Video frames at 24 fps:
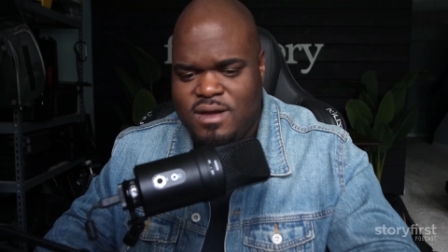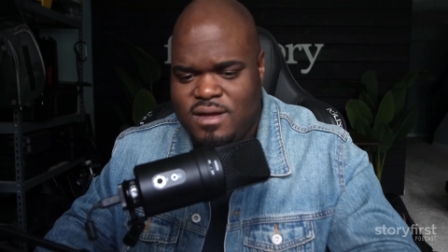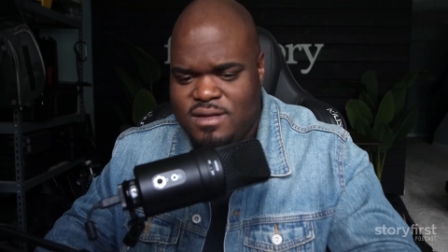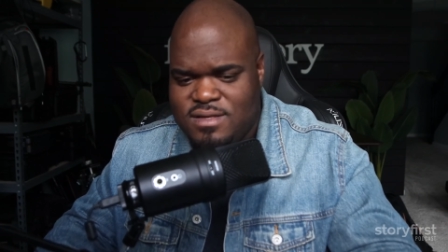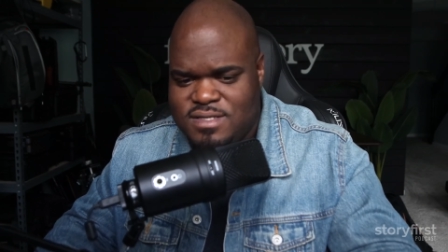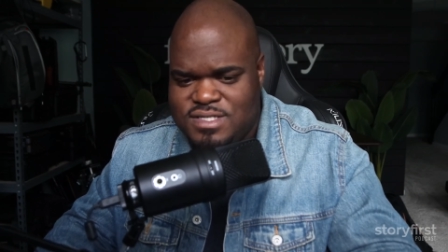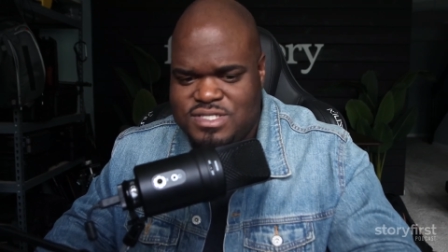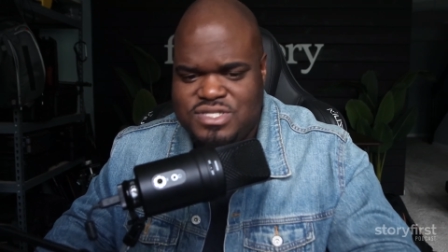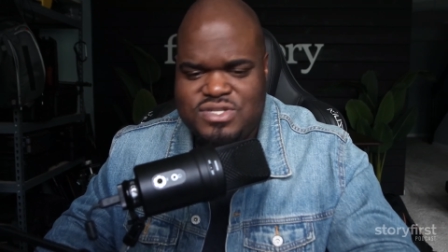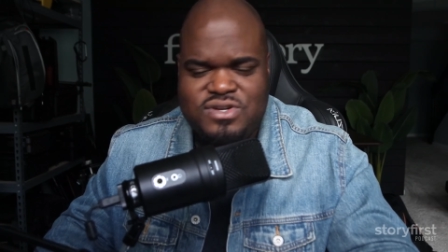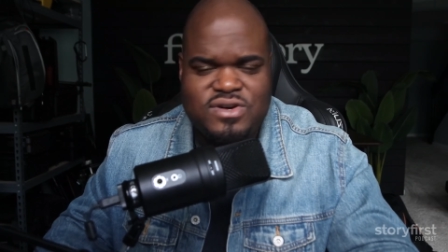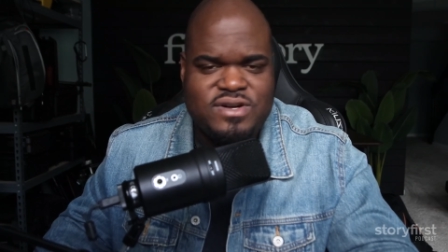
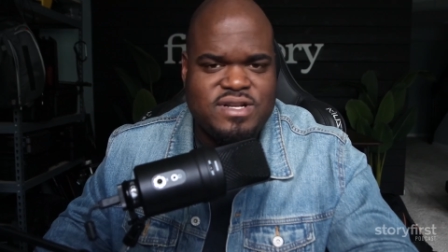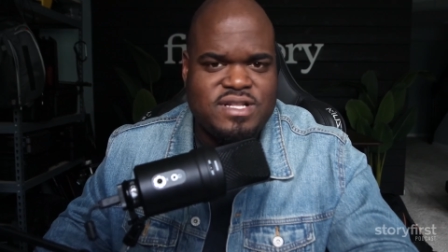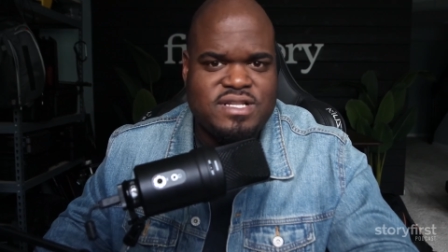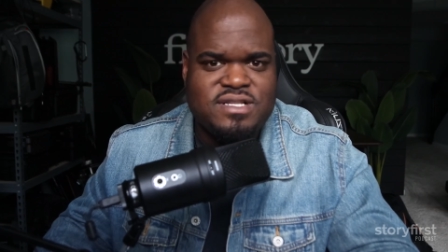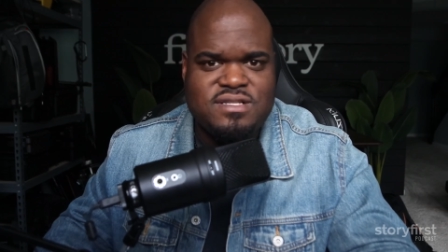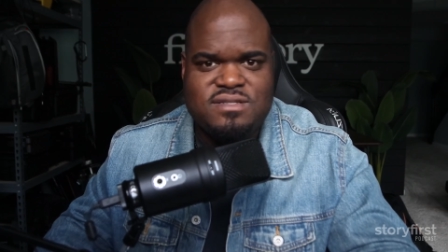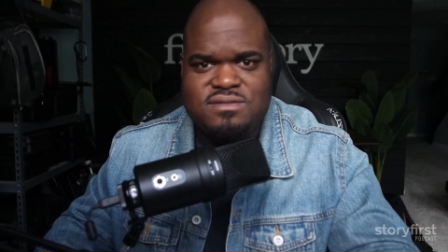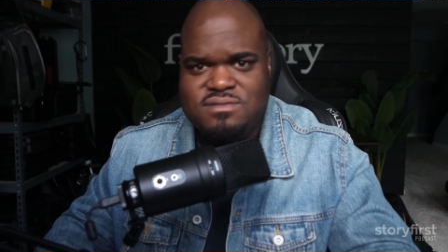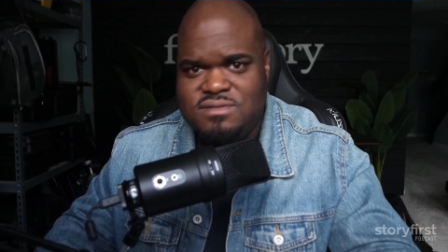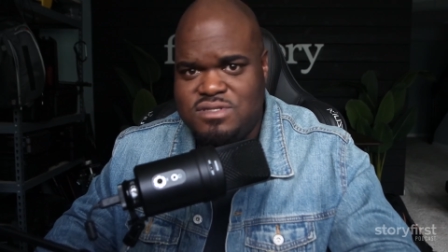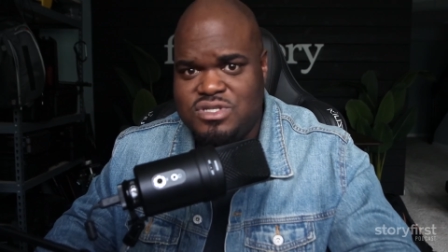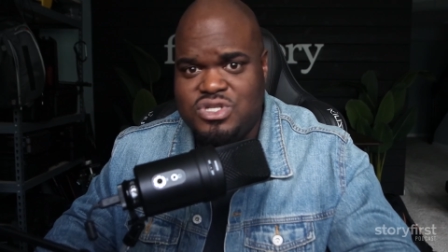
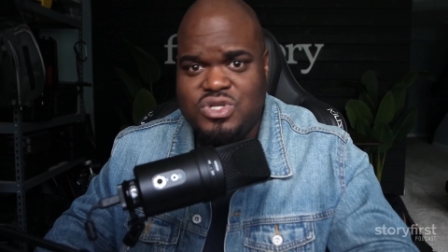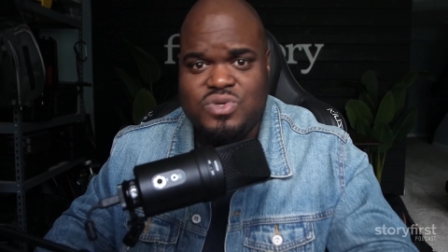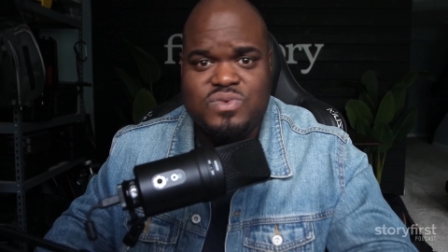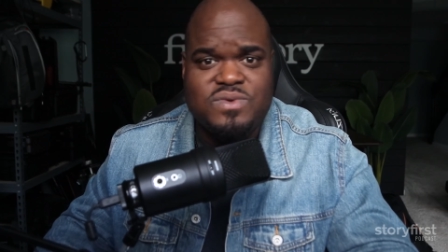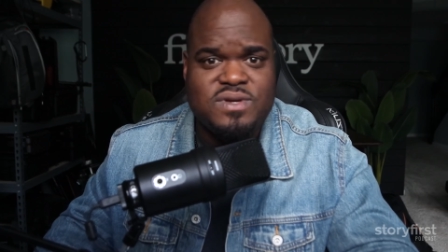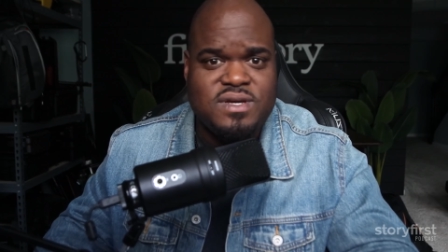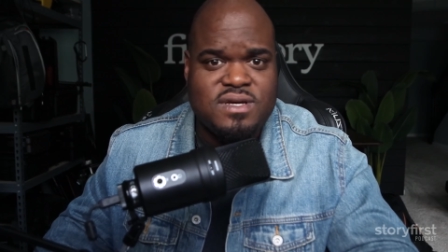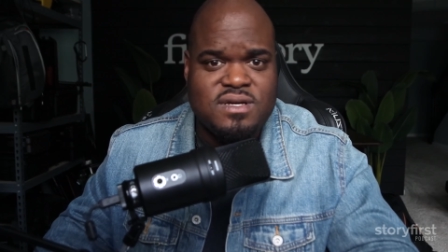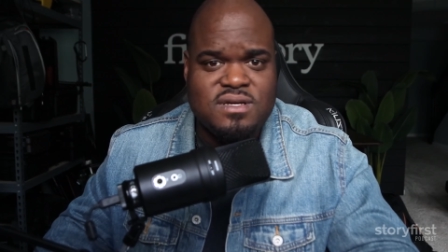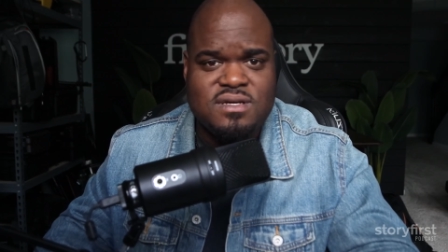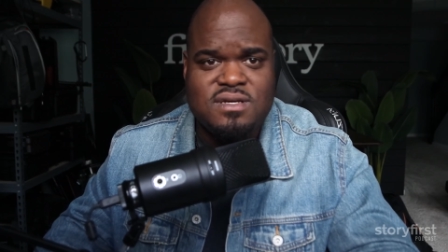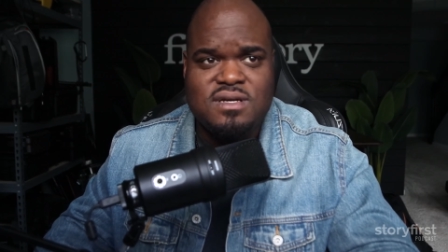started
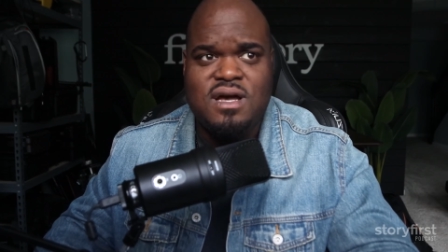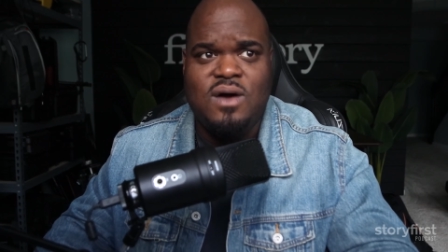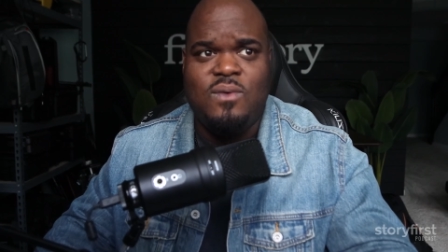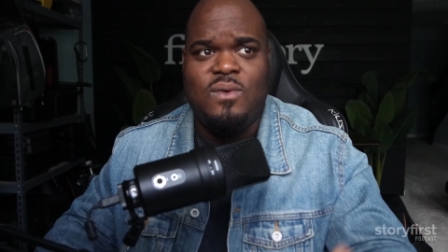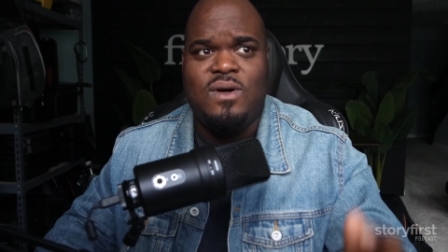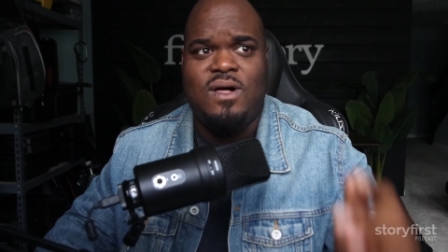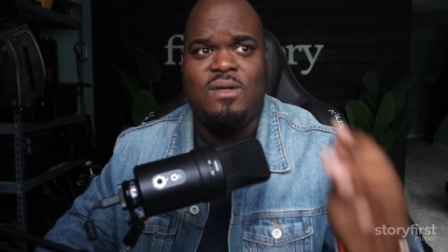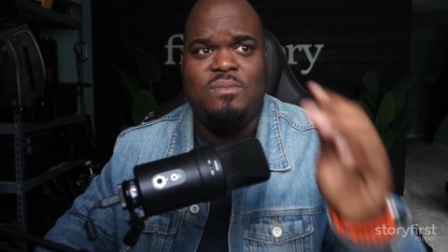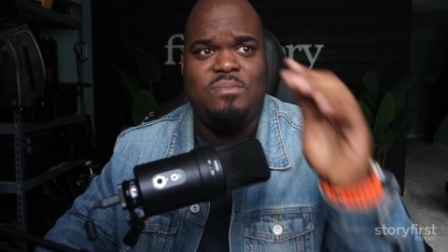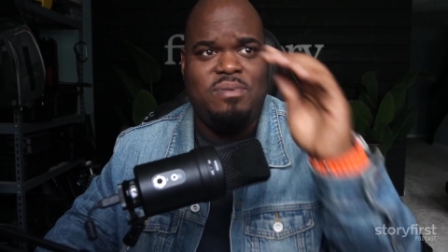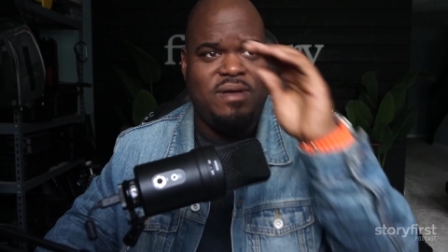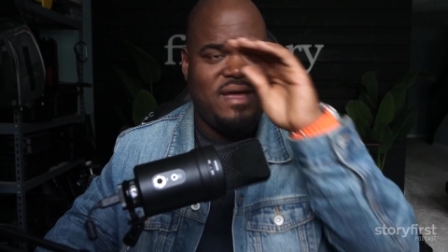doing a
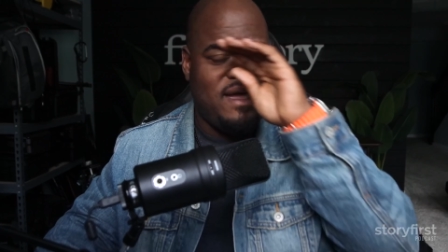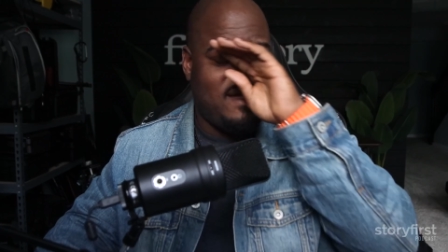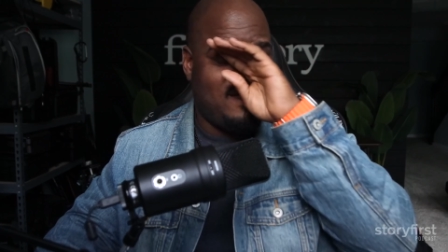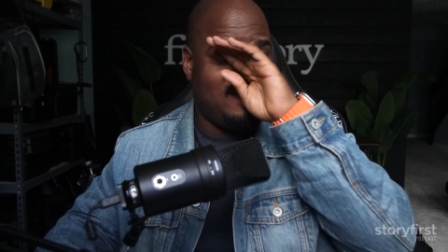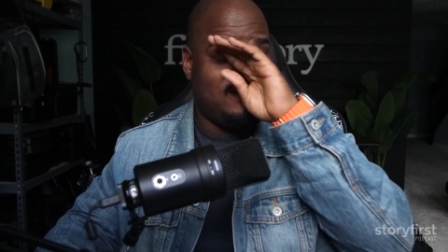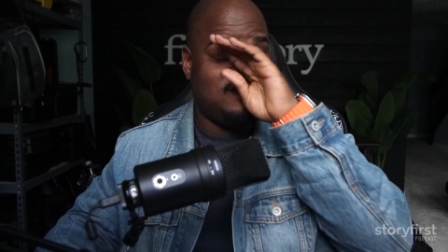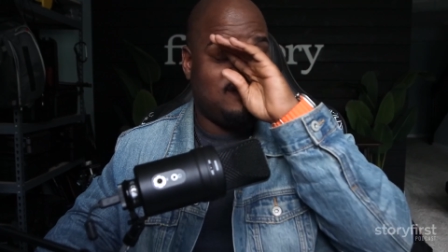while back.